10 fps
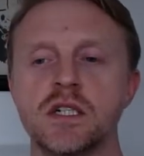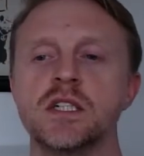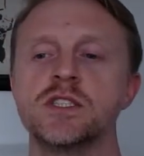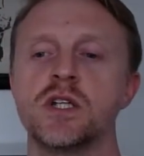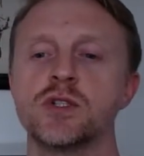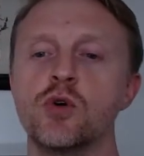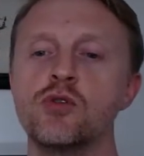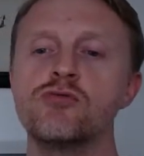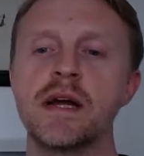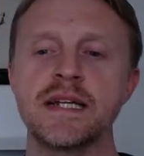So it's
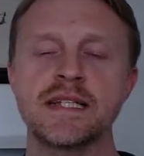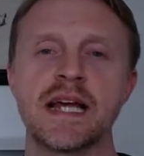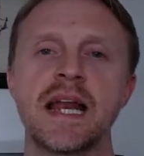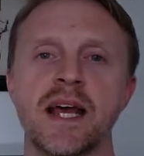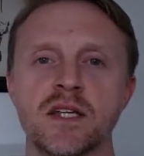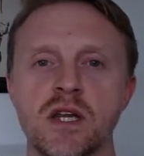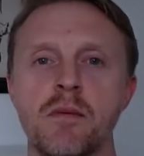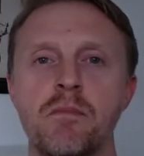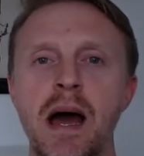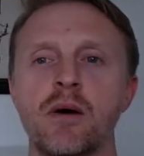already telling us
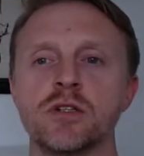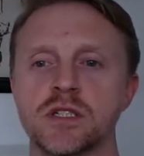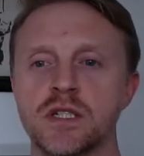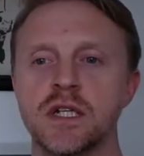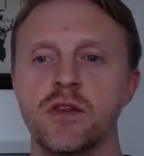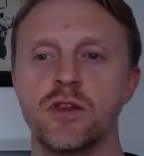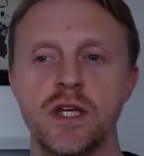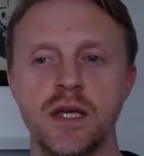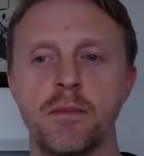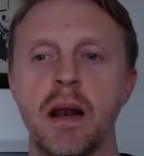about
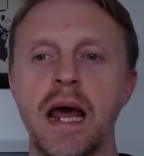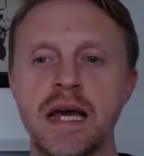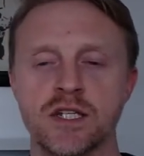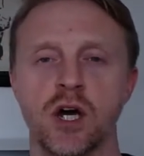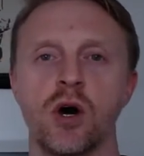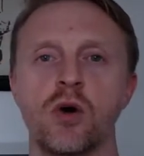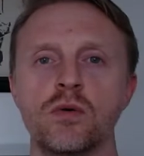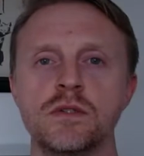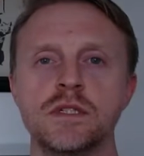the play as a whole.